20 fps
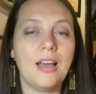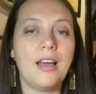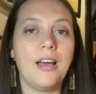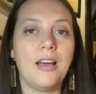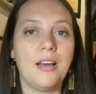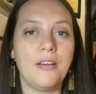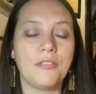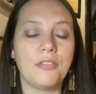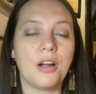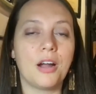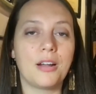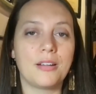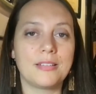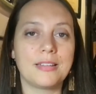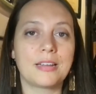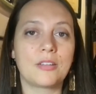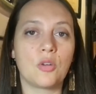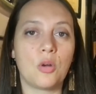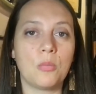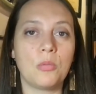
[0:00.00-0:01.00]
of our
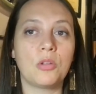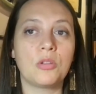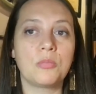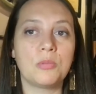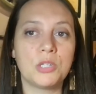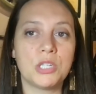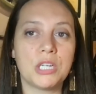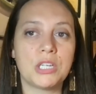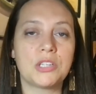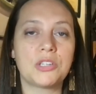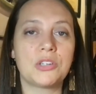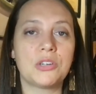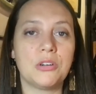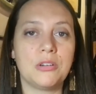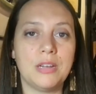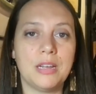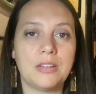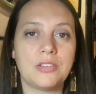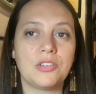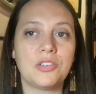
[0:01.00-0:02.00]
sex hormones,
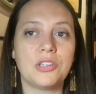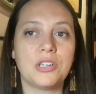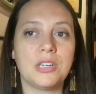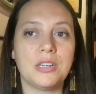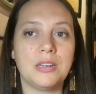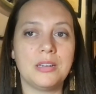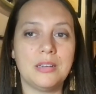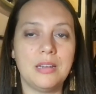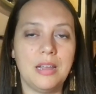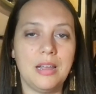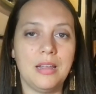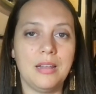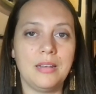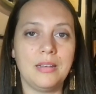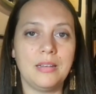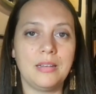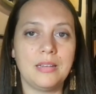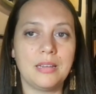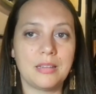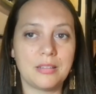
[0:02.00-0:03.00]
progesterone, estrogen,
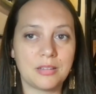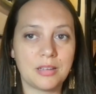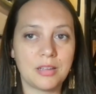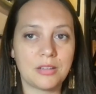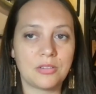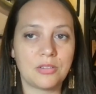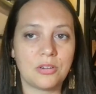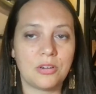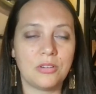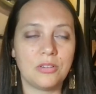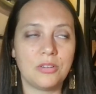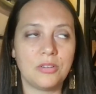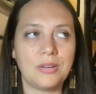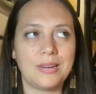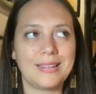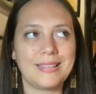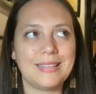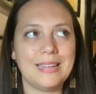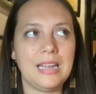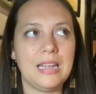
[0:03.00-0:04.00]
and testosterone to an
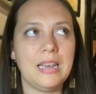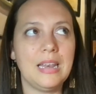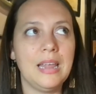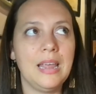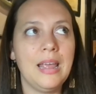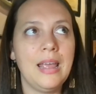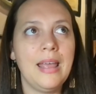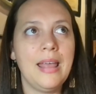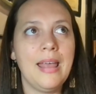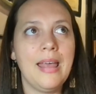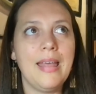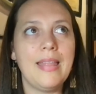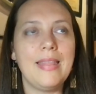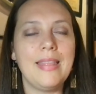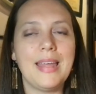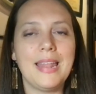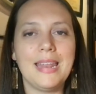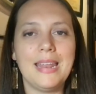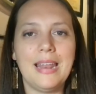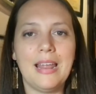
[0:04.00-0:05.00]
extent
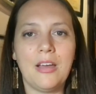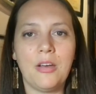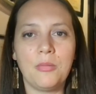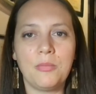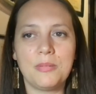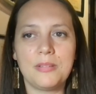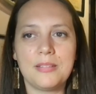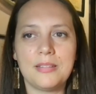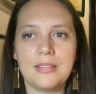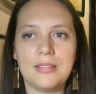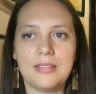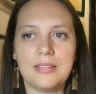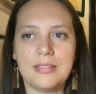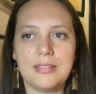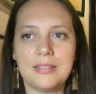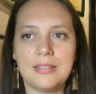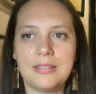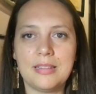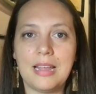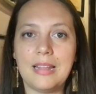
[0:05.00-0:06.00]
that it helps
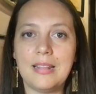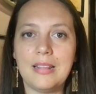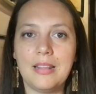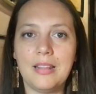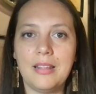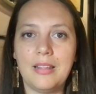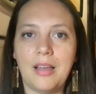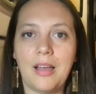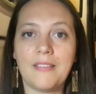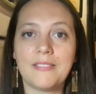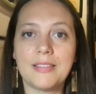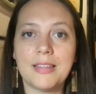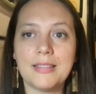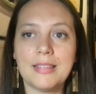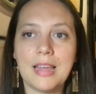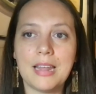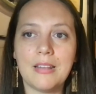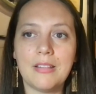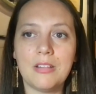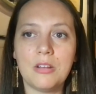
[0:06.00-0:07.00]
offset
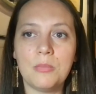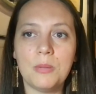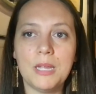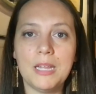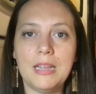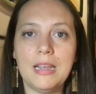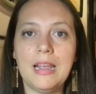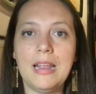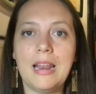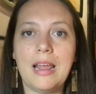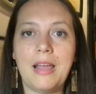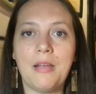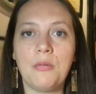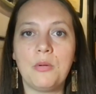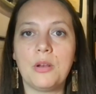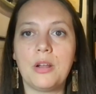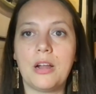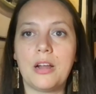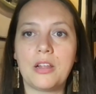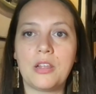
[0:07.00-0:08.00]
that a little bit. And I
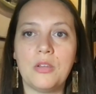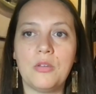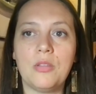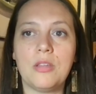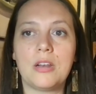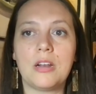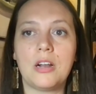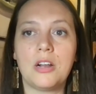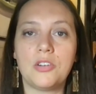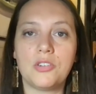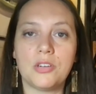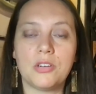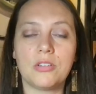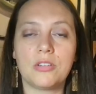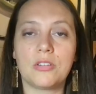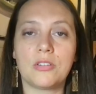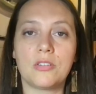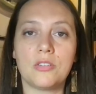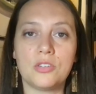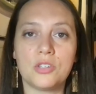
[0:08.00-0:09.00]
would argue that our
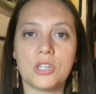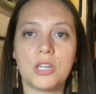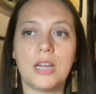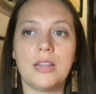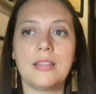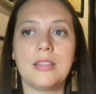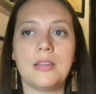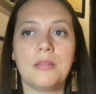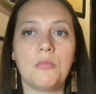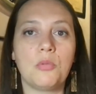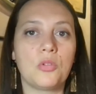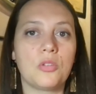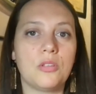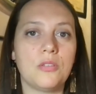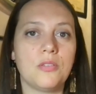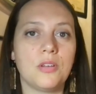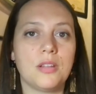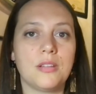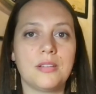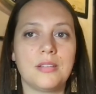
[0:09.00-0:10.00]
adrenals are so shot that most
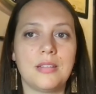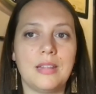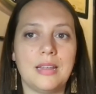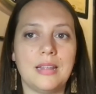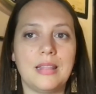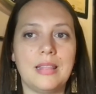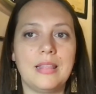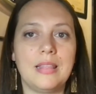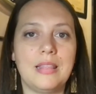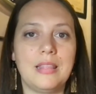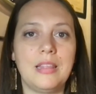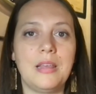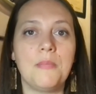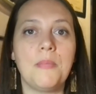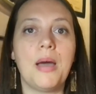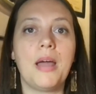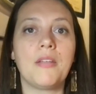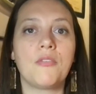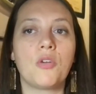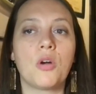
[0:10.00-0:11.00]
of us, like the
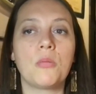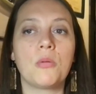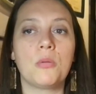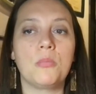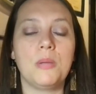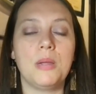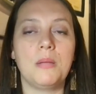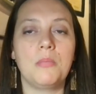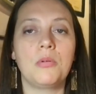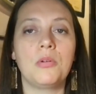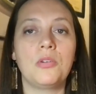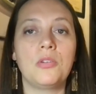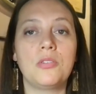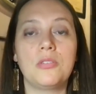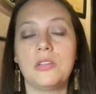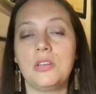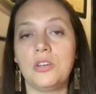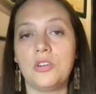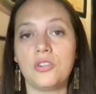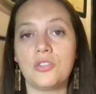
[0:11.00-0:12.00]
amount of hormone being
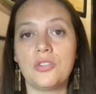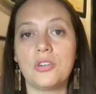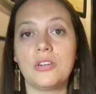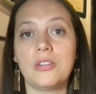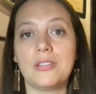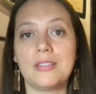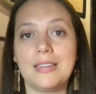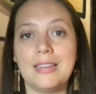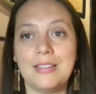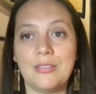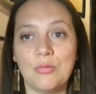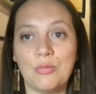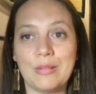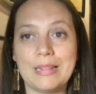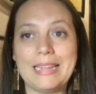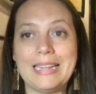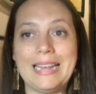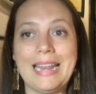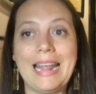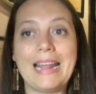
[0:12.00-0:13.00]
produced in your adrenals is
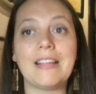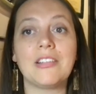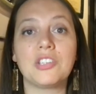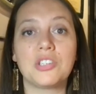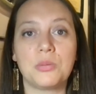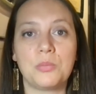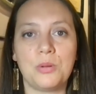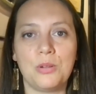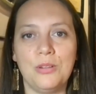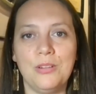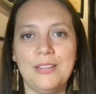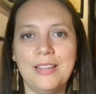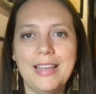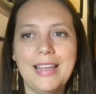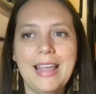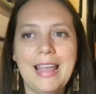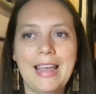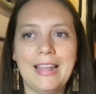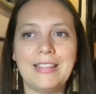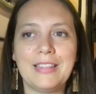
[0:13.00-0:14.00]
really negligible
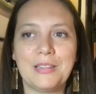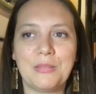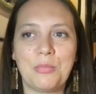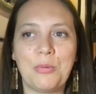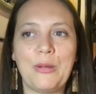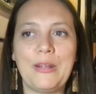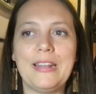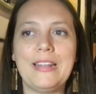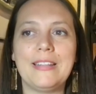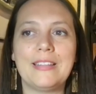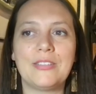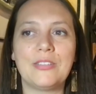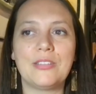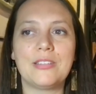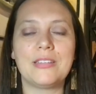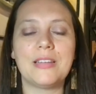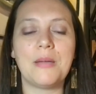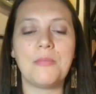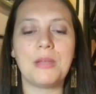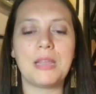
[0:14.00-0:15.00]
at this point. And so
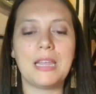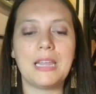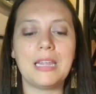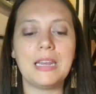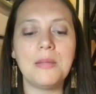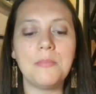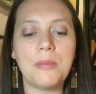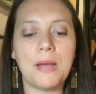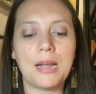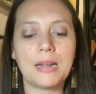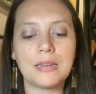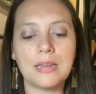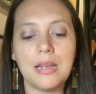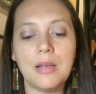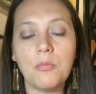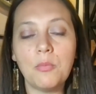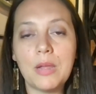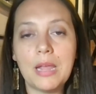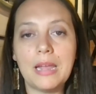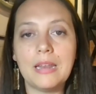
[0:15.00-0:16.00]
it's not making an impact.
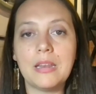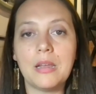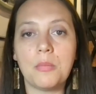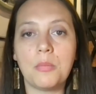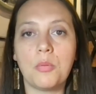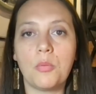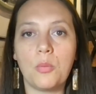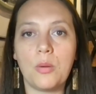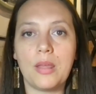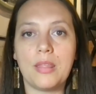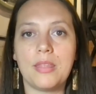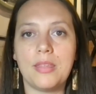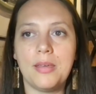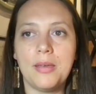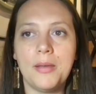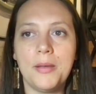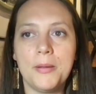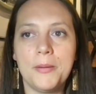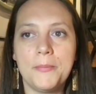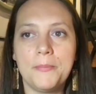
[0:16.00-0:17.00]
And we end up with
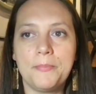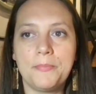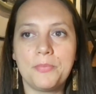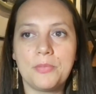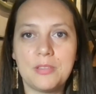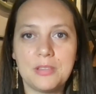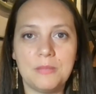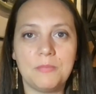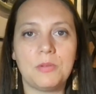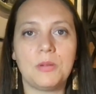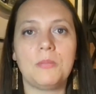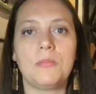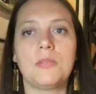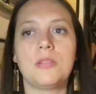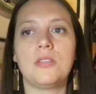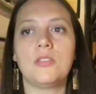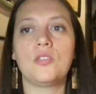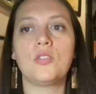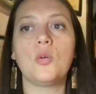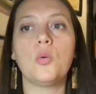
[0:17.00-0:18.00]

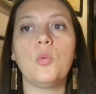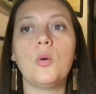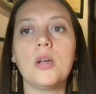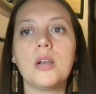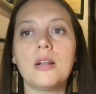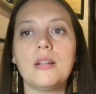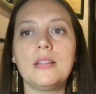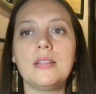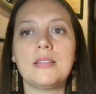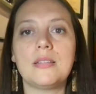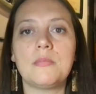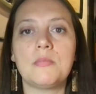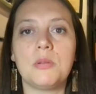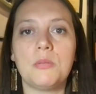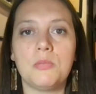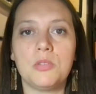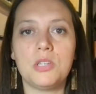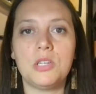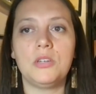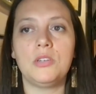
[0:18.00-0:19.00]
symptoms. So what are these
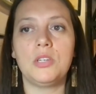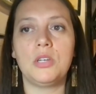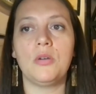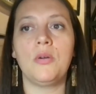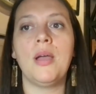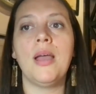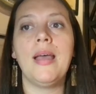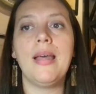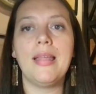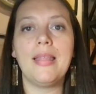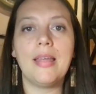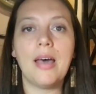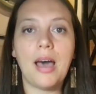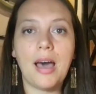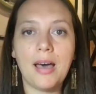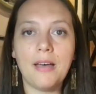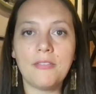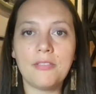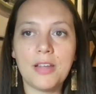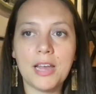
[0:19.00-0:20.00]
symptoms due to? The
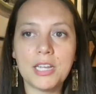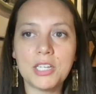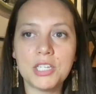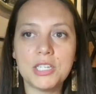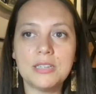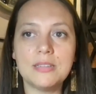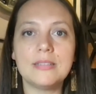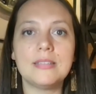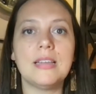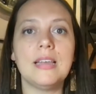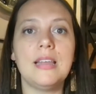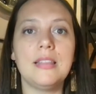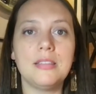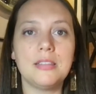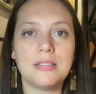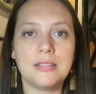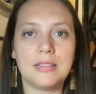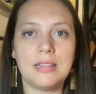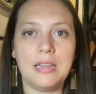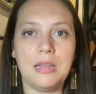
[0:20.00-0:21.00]
hot flashes and
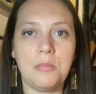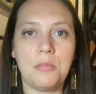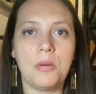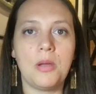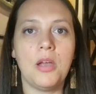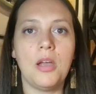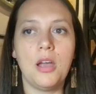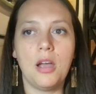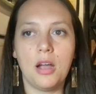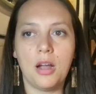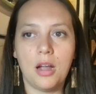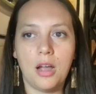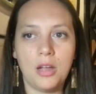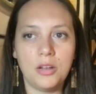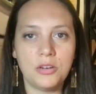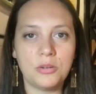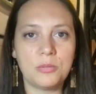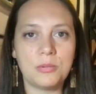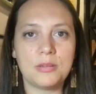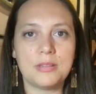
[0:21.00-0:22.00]
the sleep,
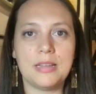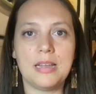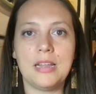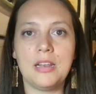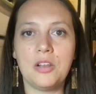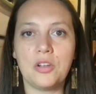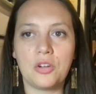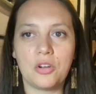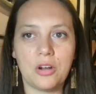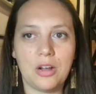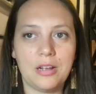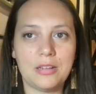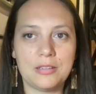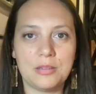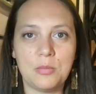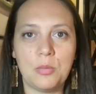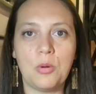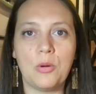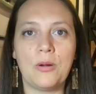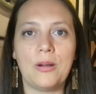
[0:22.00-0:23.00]
100% across
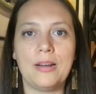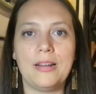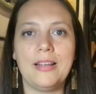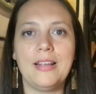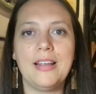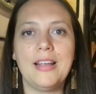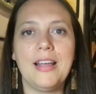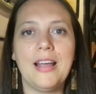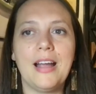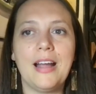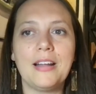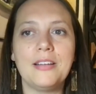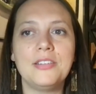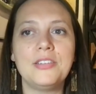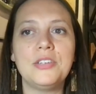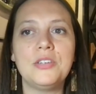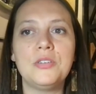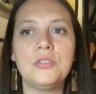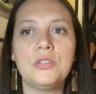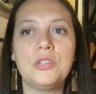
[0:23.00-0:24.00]
the board, are
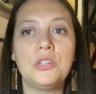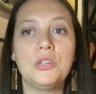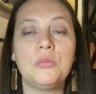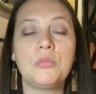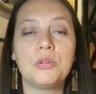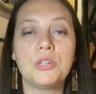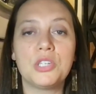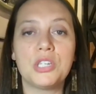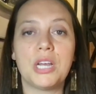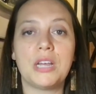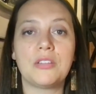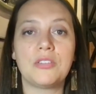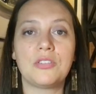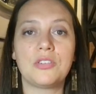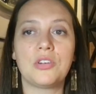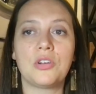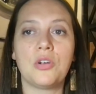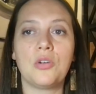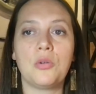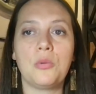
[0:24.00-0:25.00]
due to
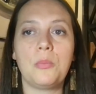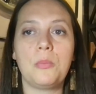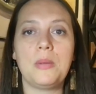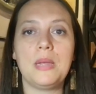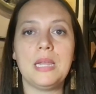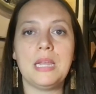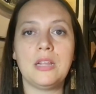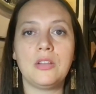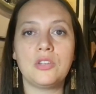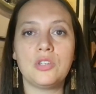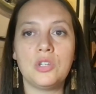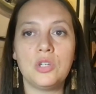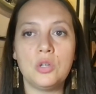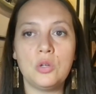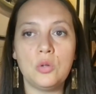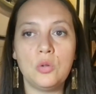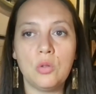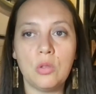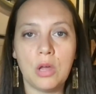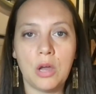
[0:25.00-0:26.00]
progesterone being
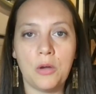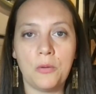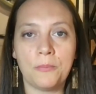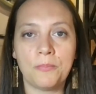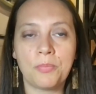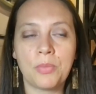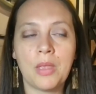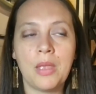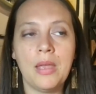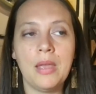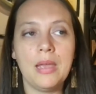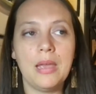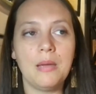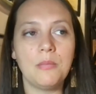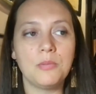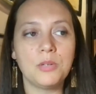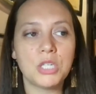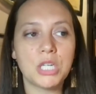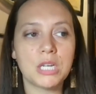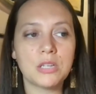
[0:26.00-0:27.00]
too low.
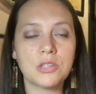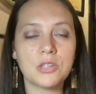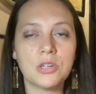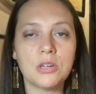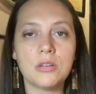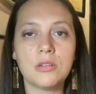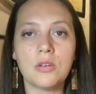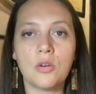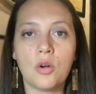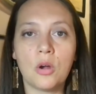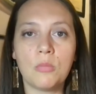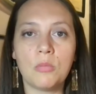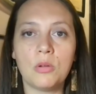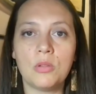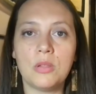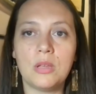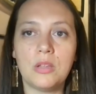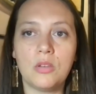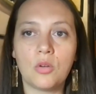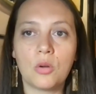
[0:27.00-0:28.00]
And progesterone is a hormone
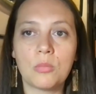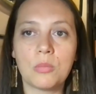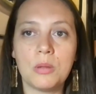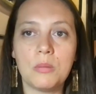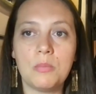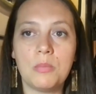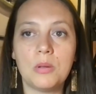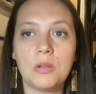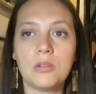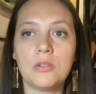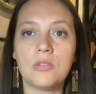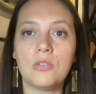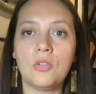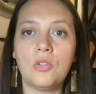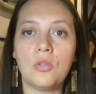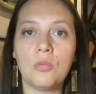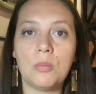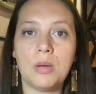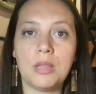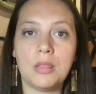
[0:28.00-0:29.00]
that normally builds
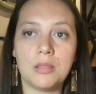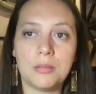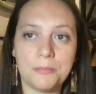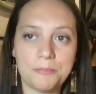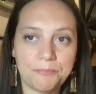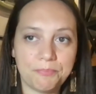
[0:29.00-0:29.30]
through the month,